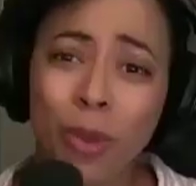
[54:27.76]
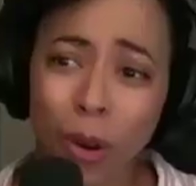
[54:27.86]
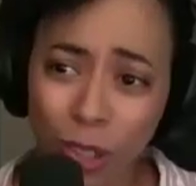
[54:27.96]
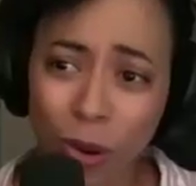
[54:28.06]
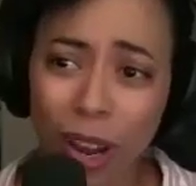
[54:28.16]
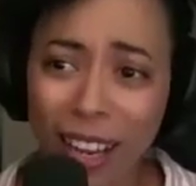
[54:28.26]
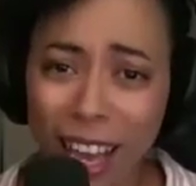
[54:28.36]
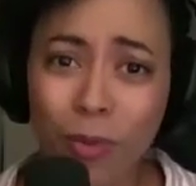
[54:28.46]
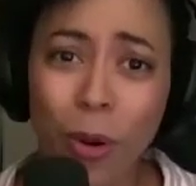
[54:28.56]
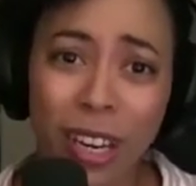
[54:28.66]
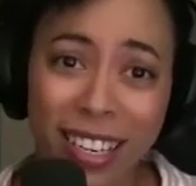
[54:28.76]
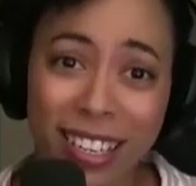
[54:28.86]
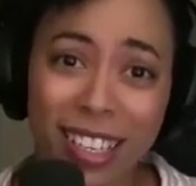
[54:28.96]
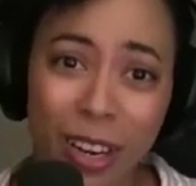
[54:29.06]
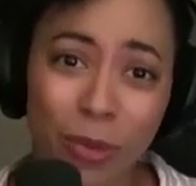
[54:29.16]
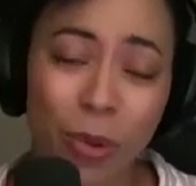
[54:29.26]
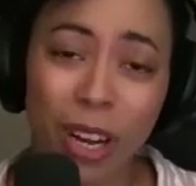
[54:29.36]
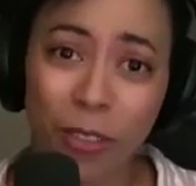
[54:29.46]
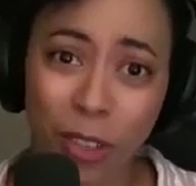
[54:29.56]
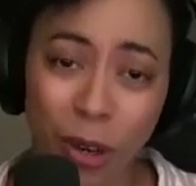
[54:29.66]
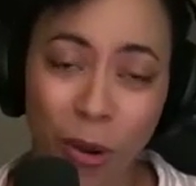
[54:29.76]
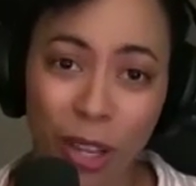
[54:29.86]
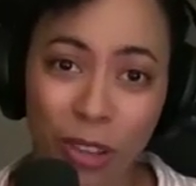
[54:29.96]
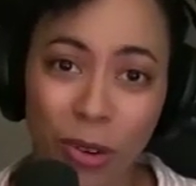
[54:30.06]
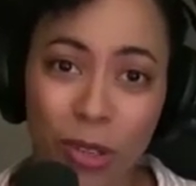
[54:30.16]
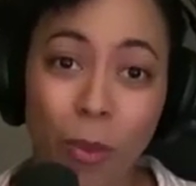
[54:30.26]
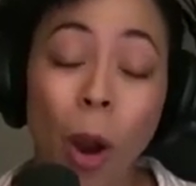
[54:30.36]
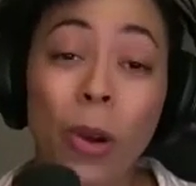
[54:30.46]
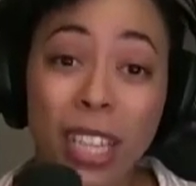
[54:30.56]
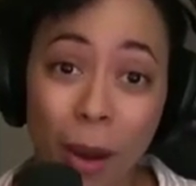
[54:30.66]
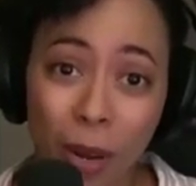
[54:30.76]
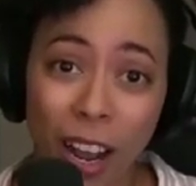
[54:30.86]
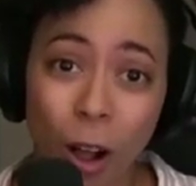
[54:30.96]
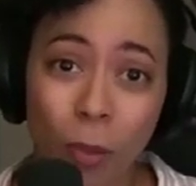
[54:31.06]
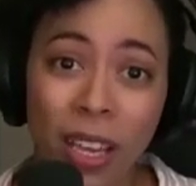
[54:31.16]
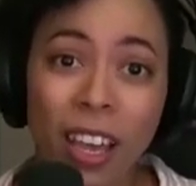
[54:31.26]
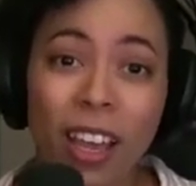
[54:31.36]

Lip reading: joy and more ease in whatever you're going through. So I'm always happy to help.